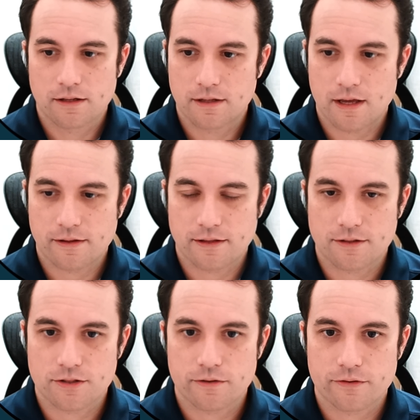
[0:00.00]
Now that the
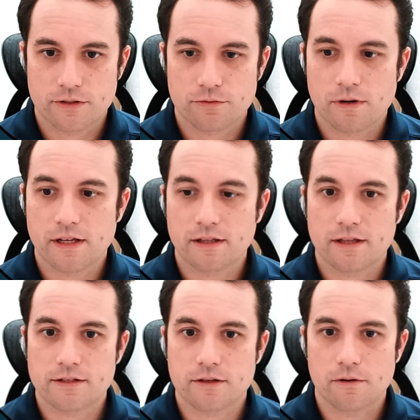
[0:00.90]
server is running,
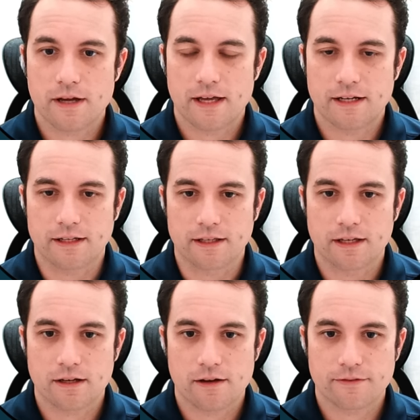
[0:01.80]
let's go ahead and
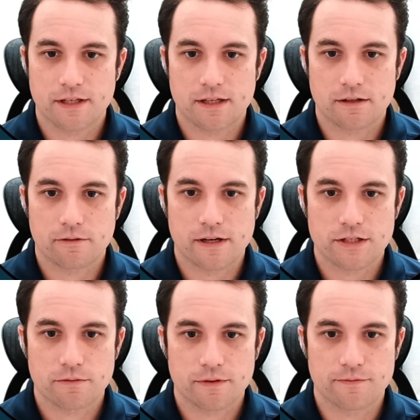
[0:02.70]
kick off the
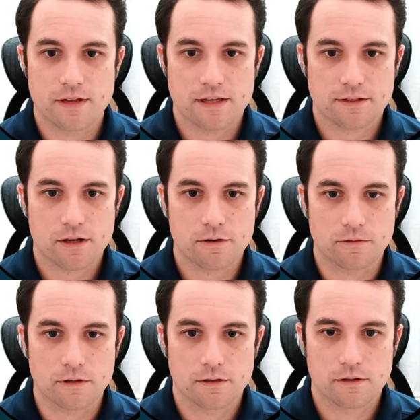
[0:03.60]
integration with VS
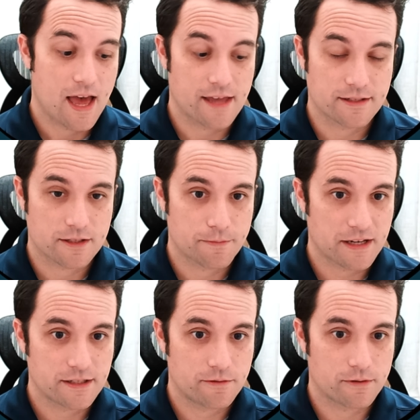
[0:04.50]
Code. As
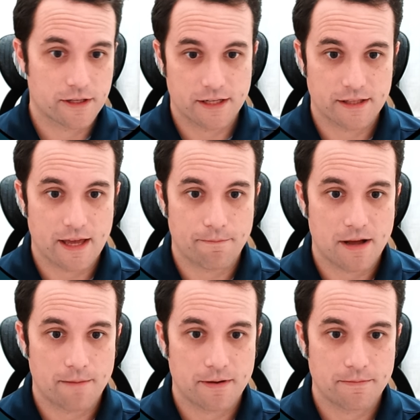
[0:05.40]
expected, we're getting that
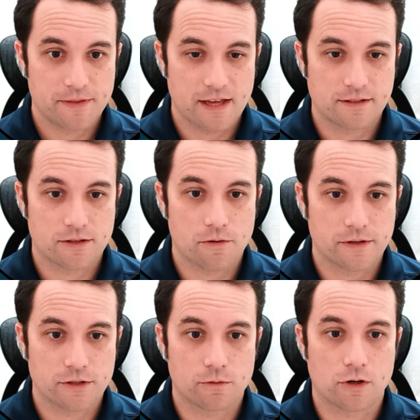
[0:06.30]
pop-up that's
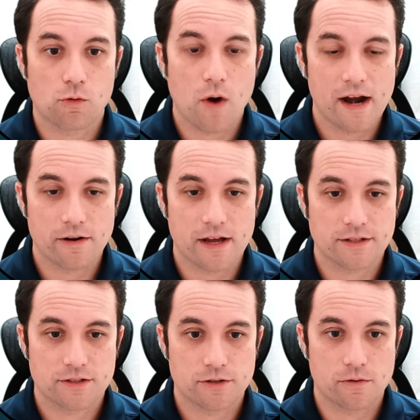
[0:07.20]
going to require
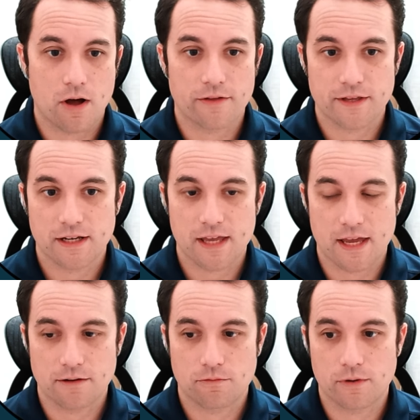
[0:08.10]
us to
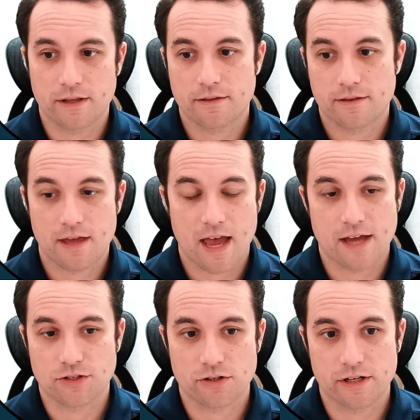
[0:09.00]
authenticate with
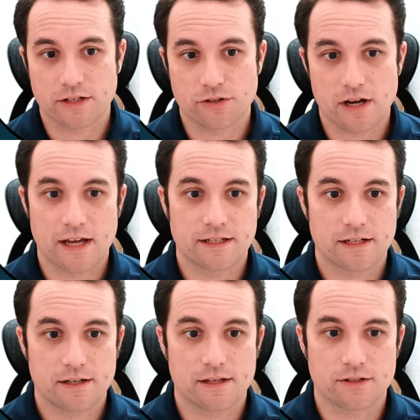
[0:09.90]
Azure Entra
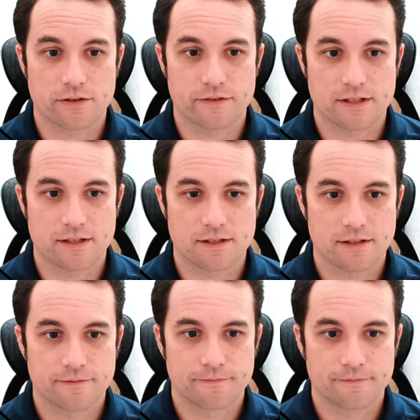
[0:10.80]
Identity Services.